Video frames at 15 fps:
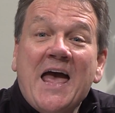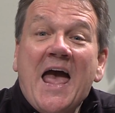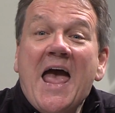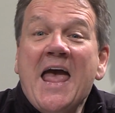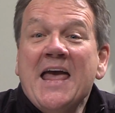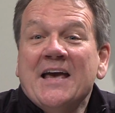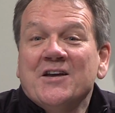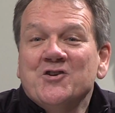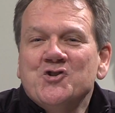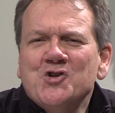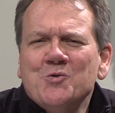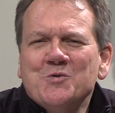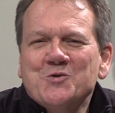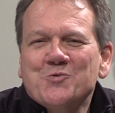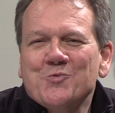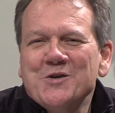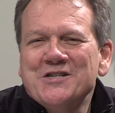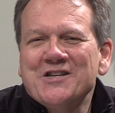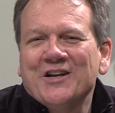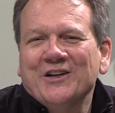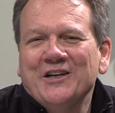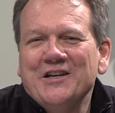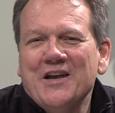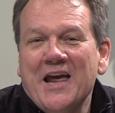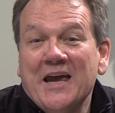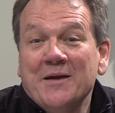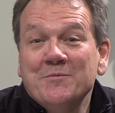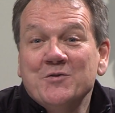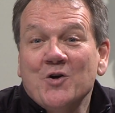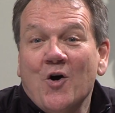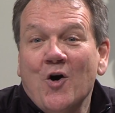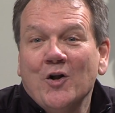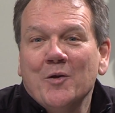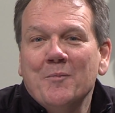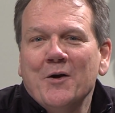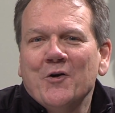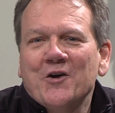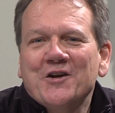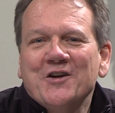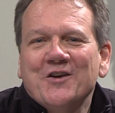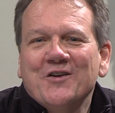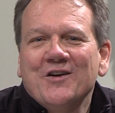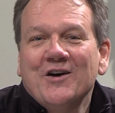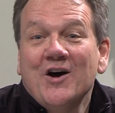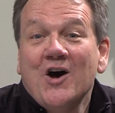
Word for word: and she was recently named All-American